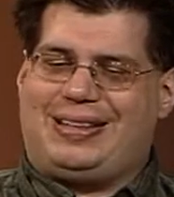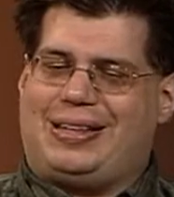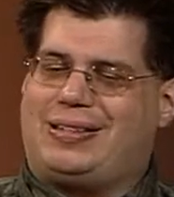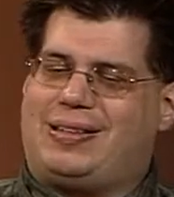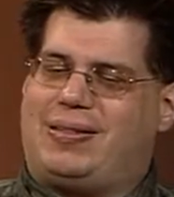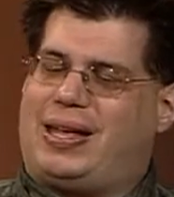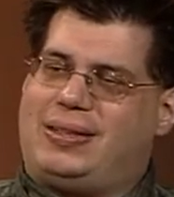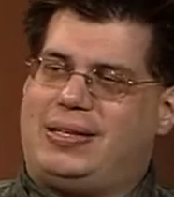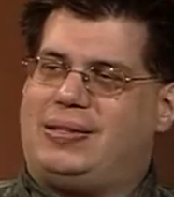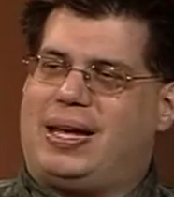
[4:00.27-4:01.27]
less than that
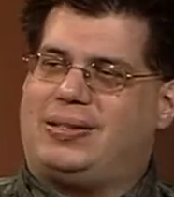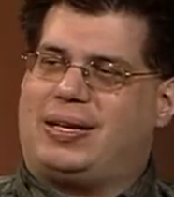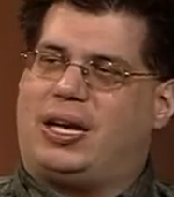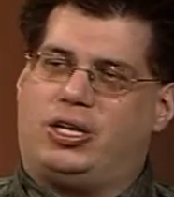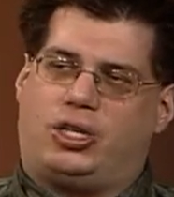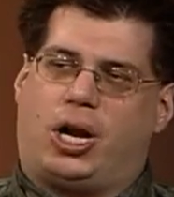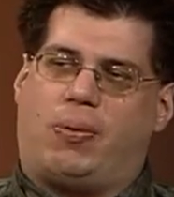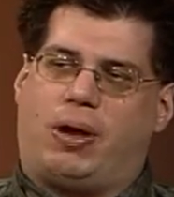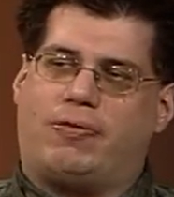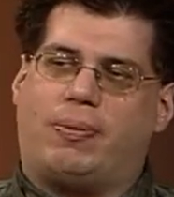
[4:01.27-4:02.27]
these days, I kind of shy
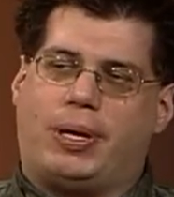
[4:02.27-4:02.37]
away from it.